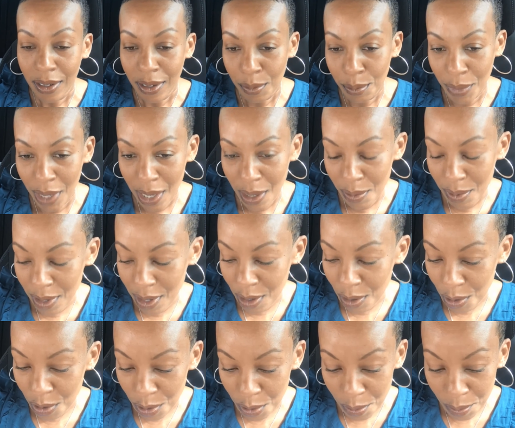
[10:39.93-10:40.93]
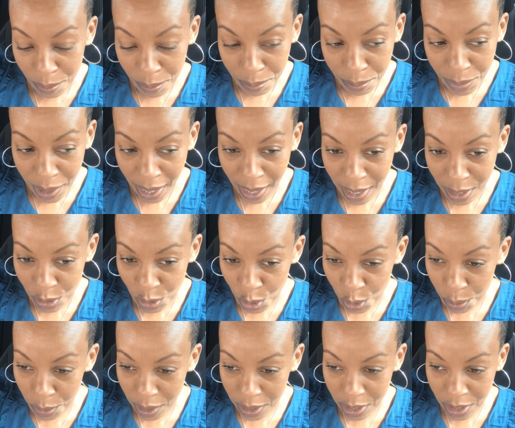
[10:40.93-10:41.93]
And maybe you paying
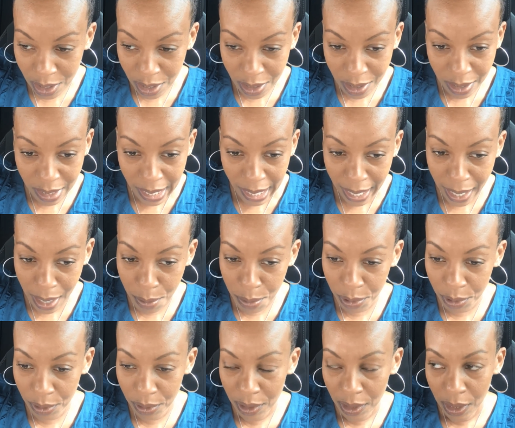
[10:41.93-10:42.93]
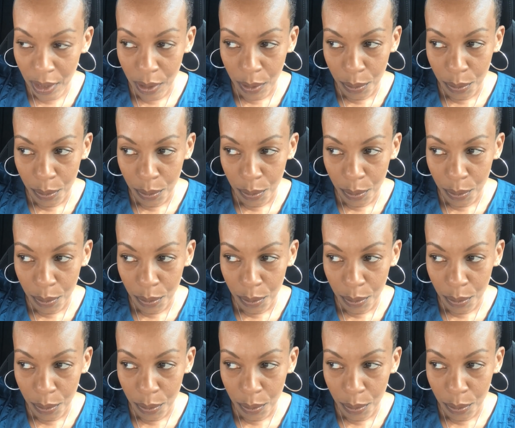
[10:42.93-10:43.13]
too much into cable,